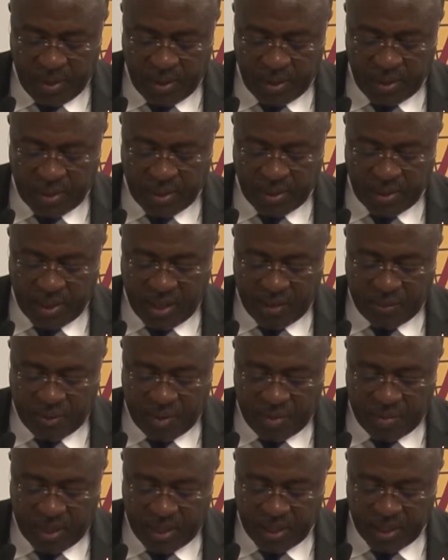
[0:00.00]
It is
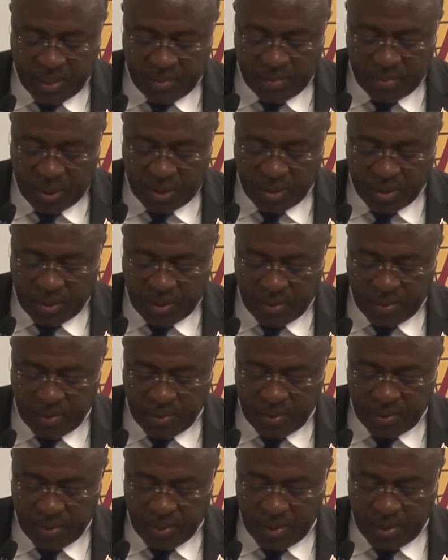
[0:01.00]
therefore my submission
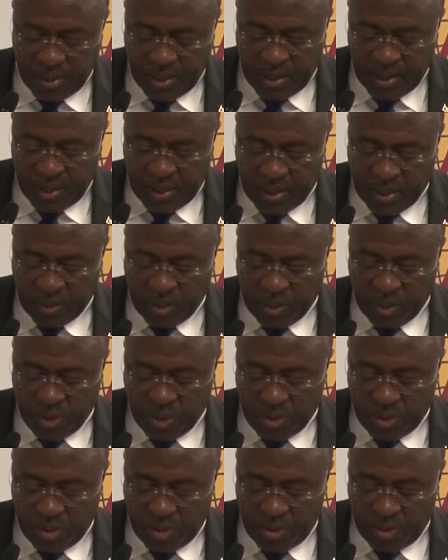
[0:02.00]
that we
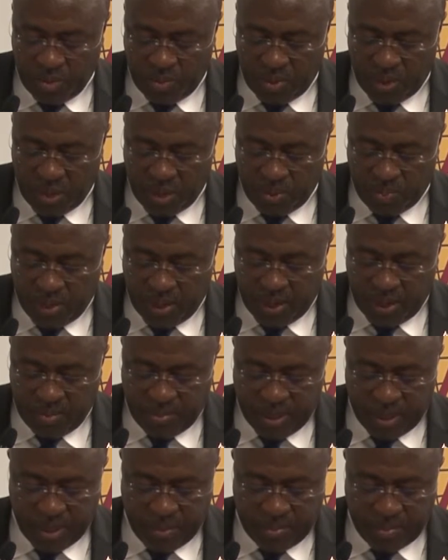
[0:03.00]
continue to be
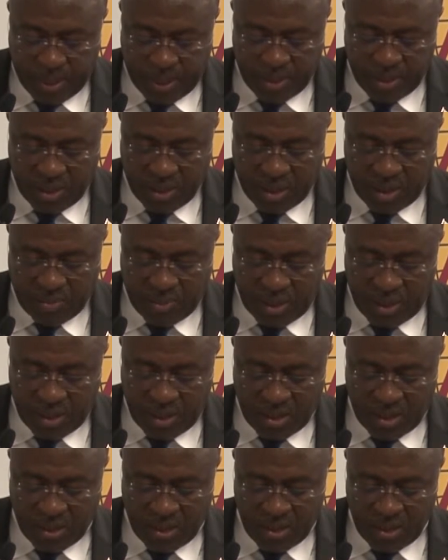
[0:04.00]
inspired by past
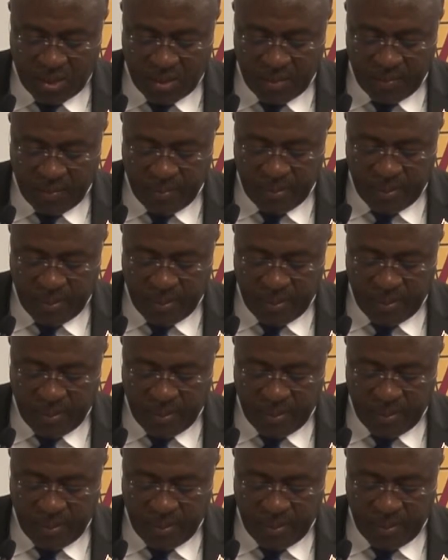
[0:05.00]
experiences